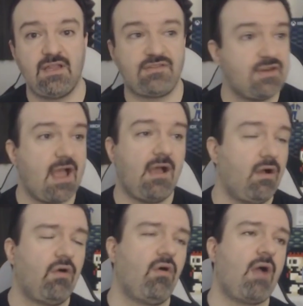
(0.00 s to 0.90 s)
It's not,
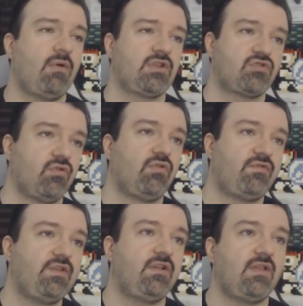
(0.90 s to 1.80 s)
oh, I want to troll
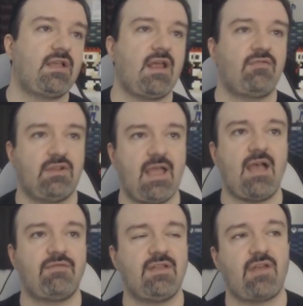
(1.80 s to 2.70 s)
Phil and have a
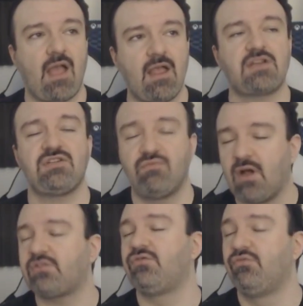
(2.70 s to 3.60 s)
laugh. It's, I actually
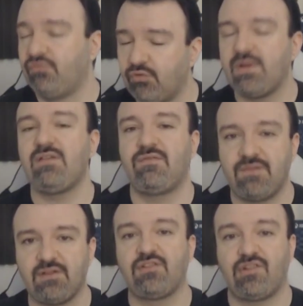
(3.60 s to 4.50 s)
want to ruin
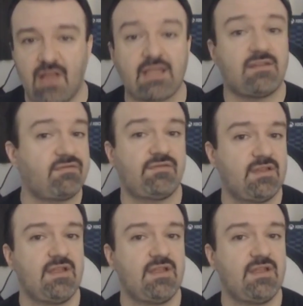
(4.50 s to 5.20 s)
Phil's life.